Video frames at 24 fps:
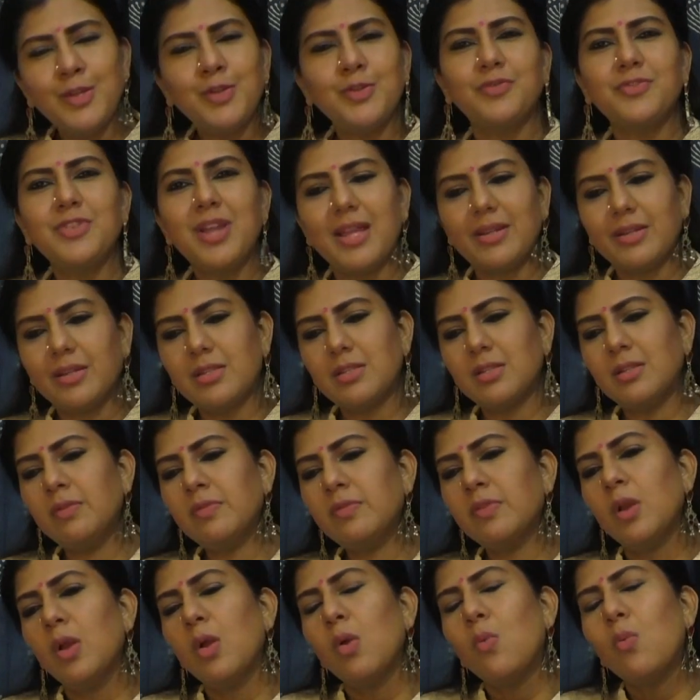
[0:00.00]
of
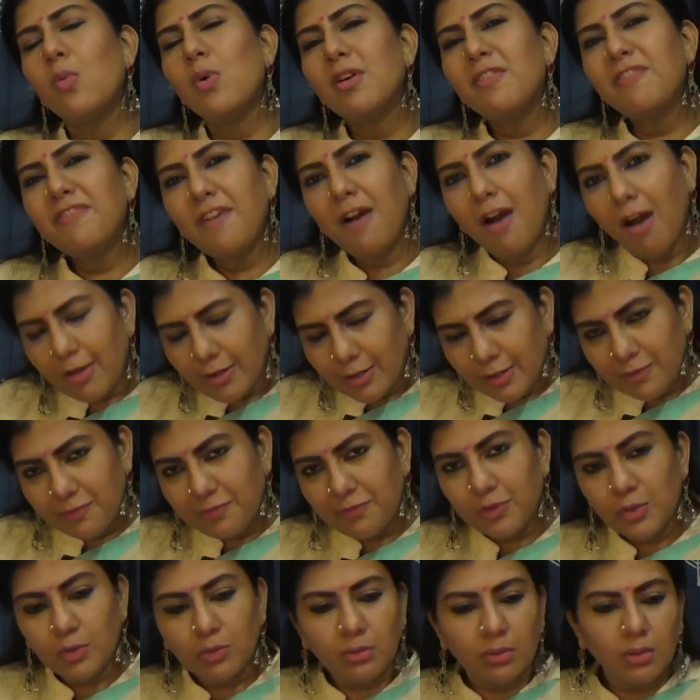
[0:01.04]
narrative were far and
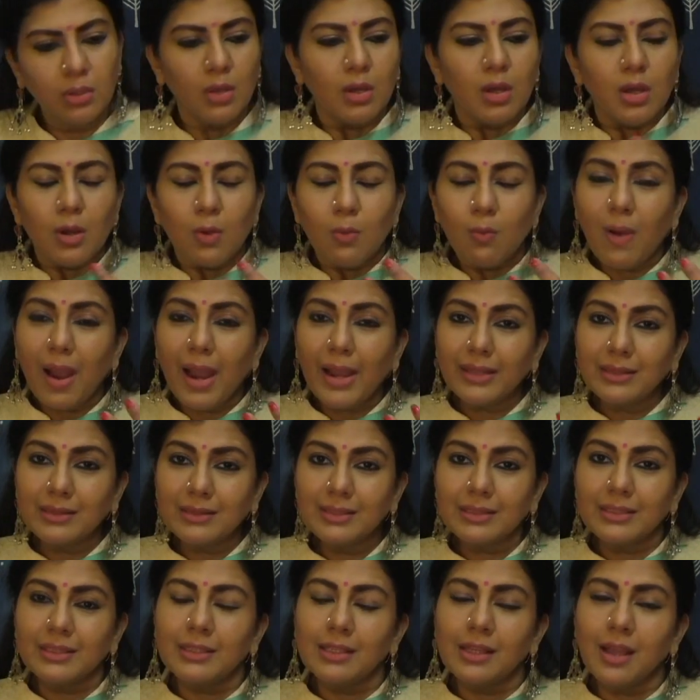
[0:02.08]
few, while
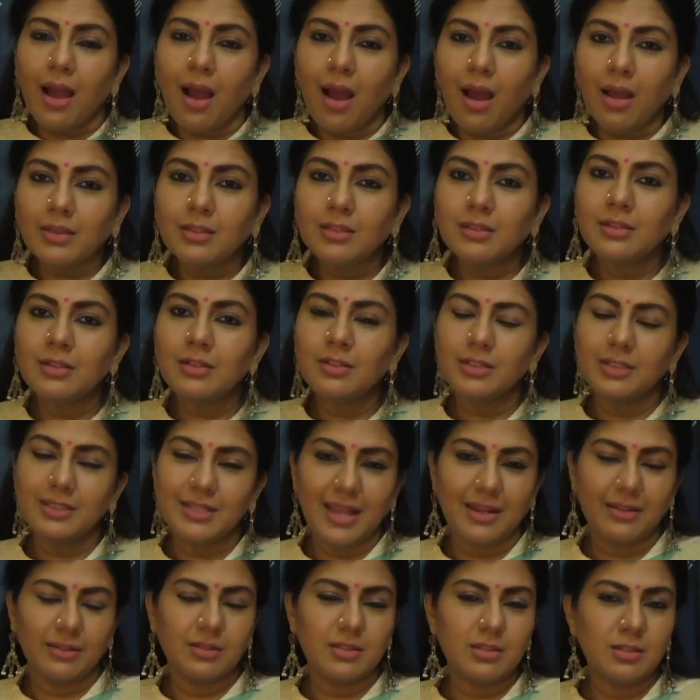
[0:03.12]
the other
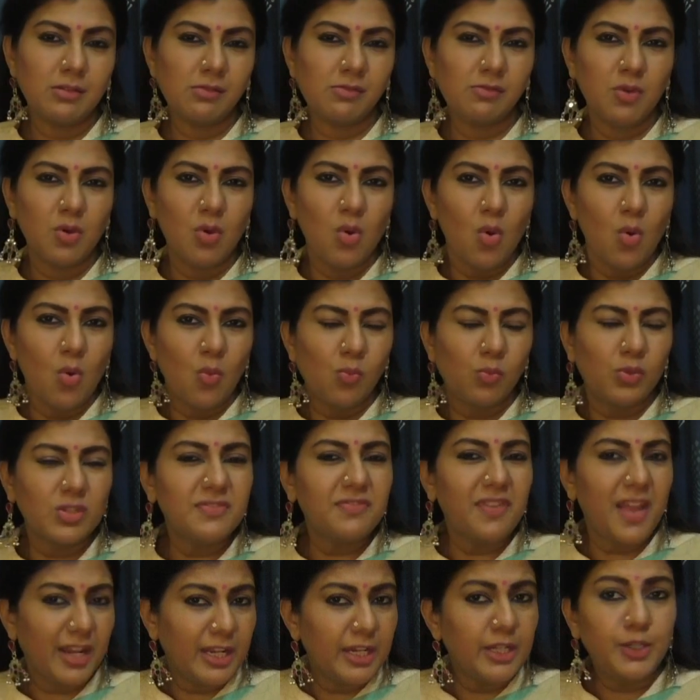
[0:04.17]
narrative was
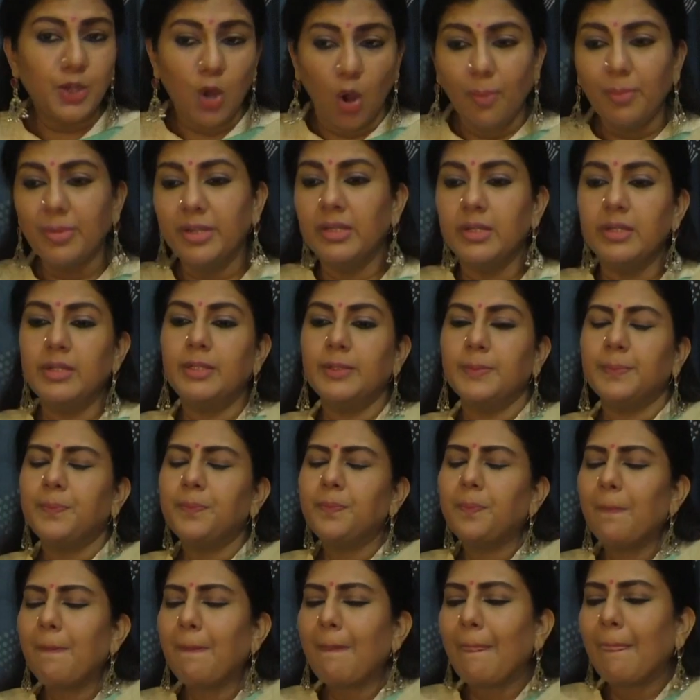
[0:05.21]
very dominant.
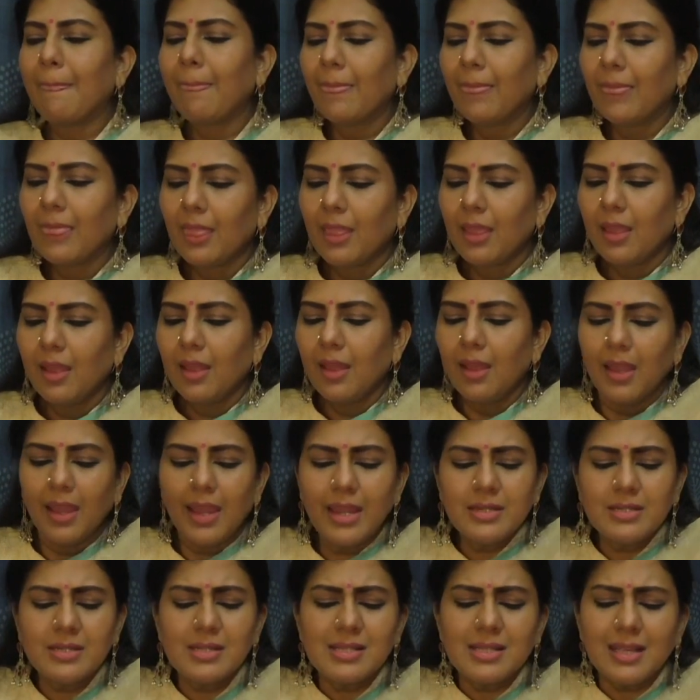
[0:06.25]

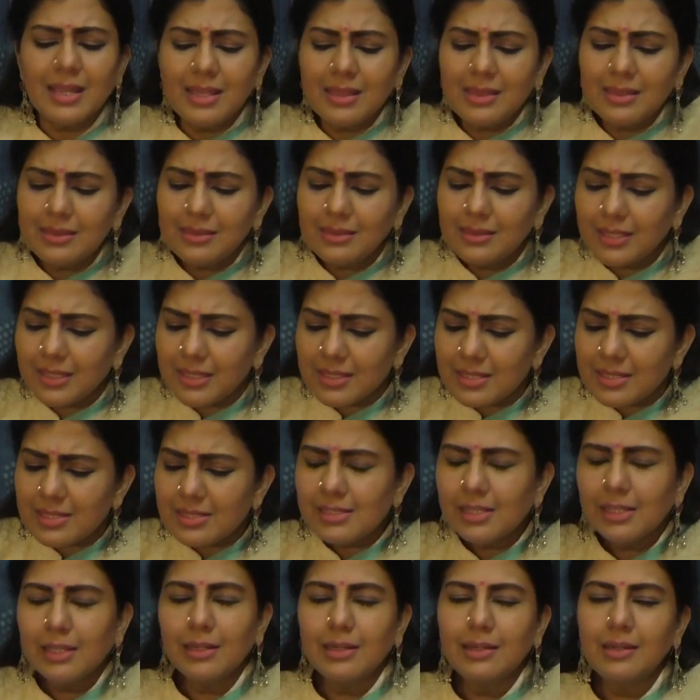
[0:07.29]
It is in
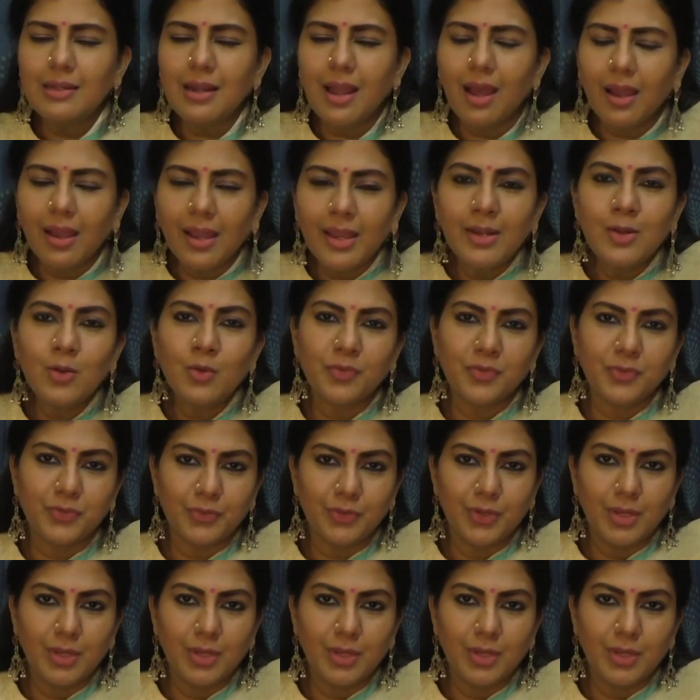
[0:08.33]
this line of